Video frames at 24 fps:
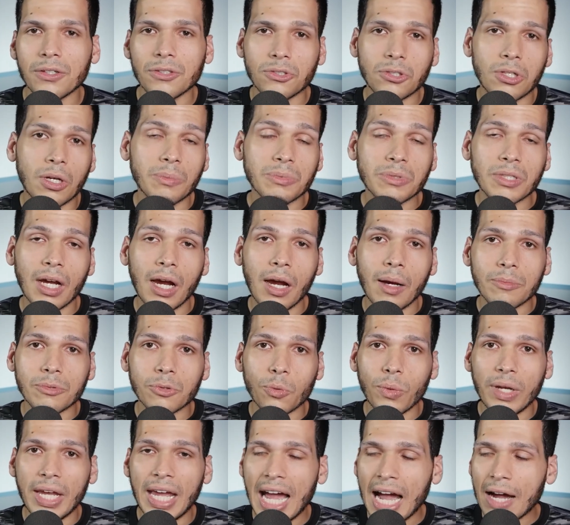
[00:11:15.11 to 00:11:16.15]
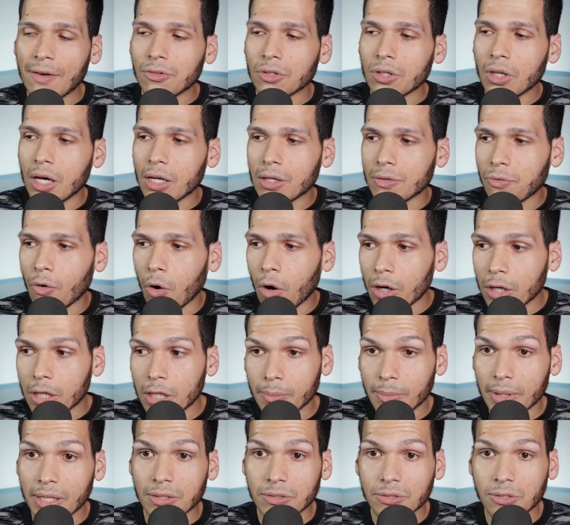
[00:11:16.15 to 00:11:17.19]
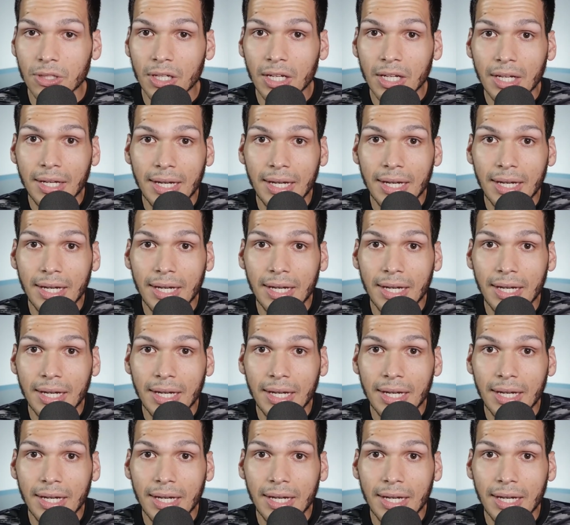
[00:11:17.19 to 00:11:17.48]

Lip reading: Sometimes we have a lot of arguments,